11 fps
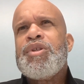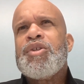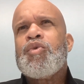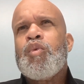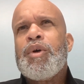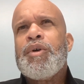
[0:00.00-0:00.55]

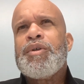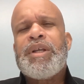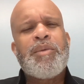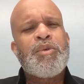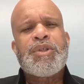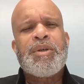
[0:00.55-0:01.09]
this word
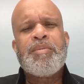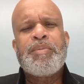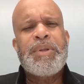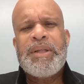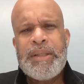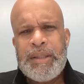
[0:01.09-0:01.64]
that was
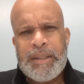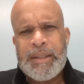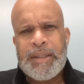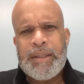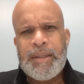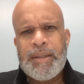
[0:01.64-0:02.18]

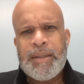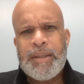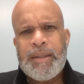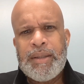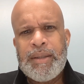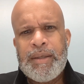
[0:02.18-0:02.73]
completely
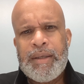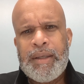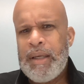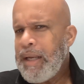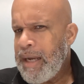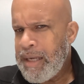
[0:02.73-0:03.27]

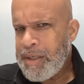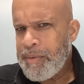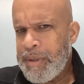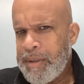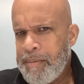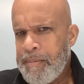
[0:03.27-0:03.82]
inaccurate?